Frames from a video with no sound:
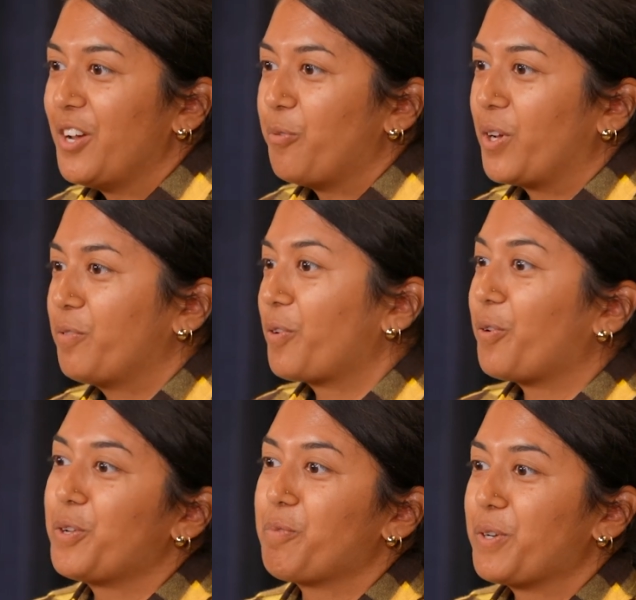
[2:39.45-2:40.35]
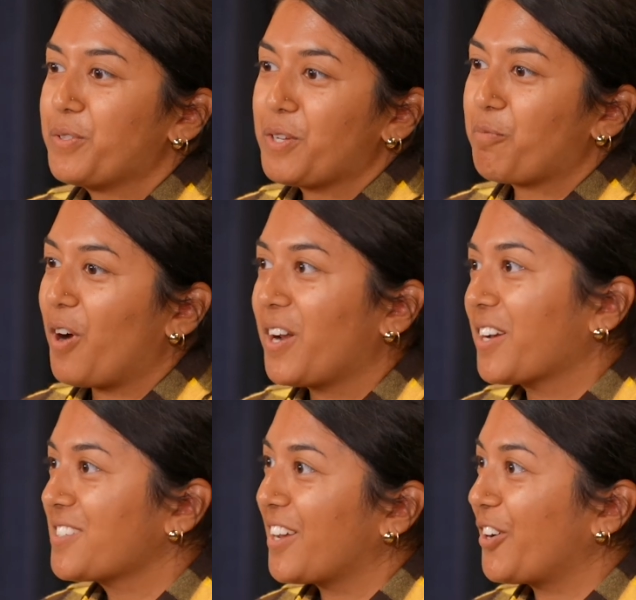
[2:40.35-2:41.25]
What if we're only producing
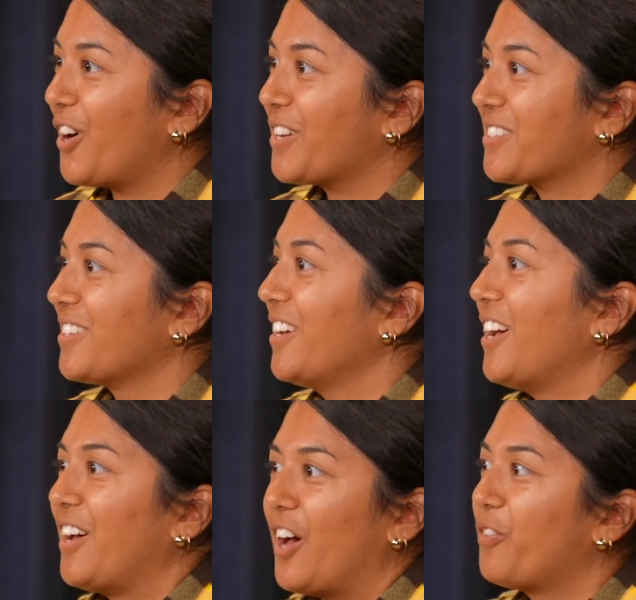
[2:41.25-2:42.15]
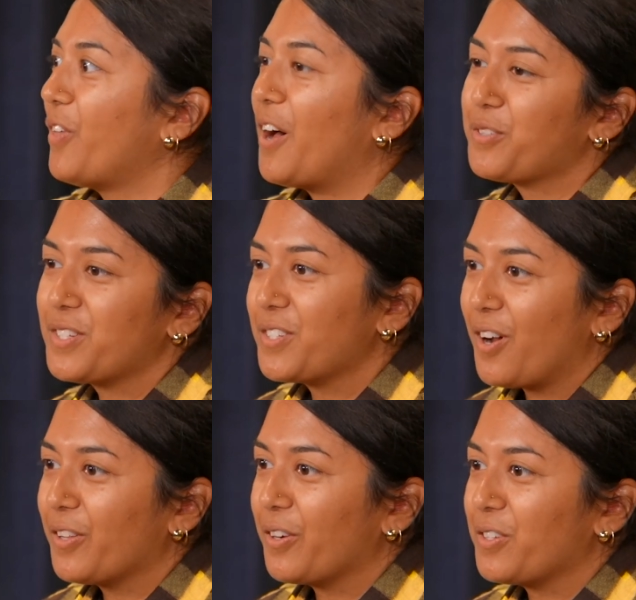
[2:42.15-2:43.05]
products that cost
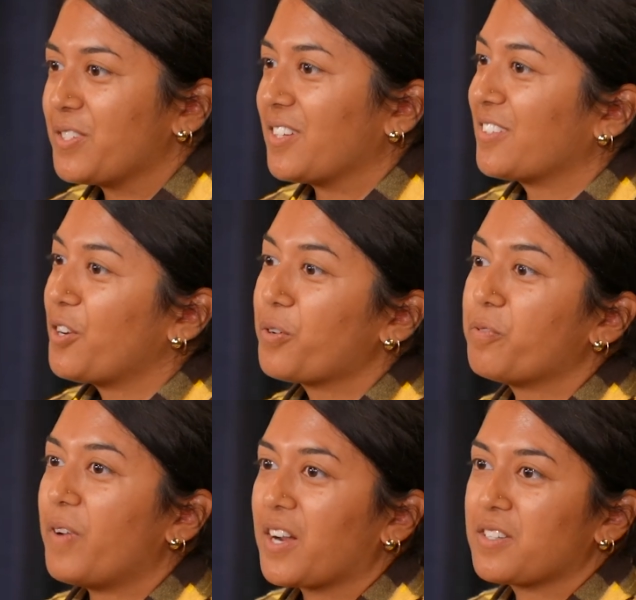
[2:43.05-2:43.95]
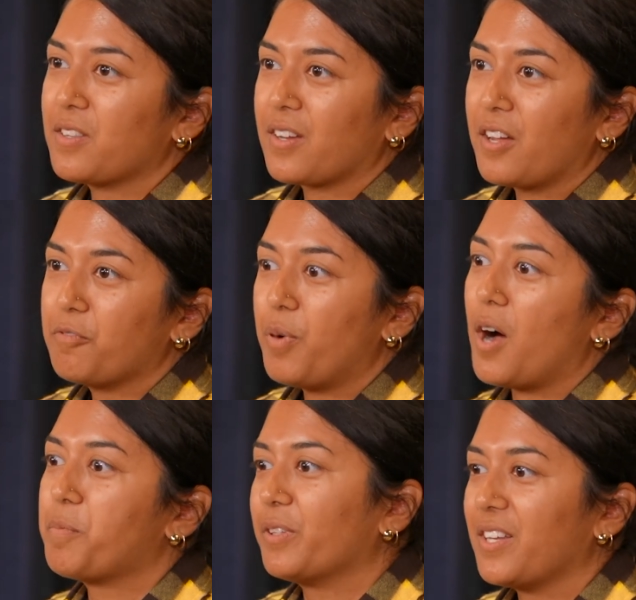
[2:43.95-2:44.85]
$1,000 and don't affect the kind of
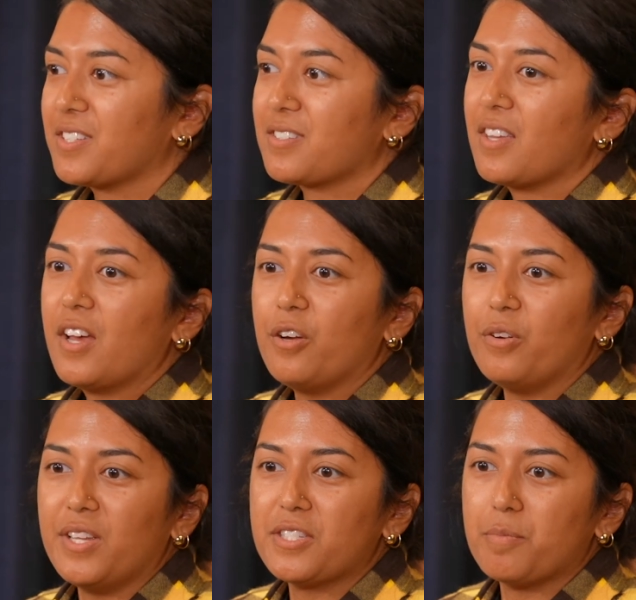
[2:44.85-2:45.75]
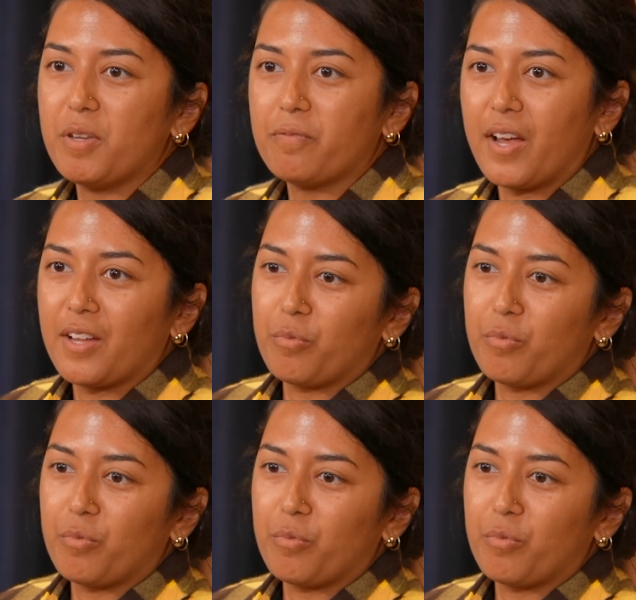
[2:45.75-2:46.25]
populace who needs to be fed?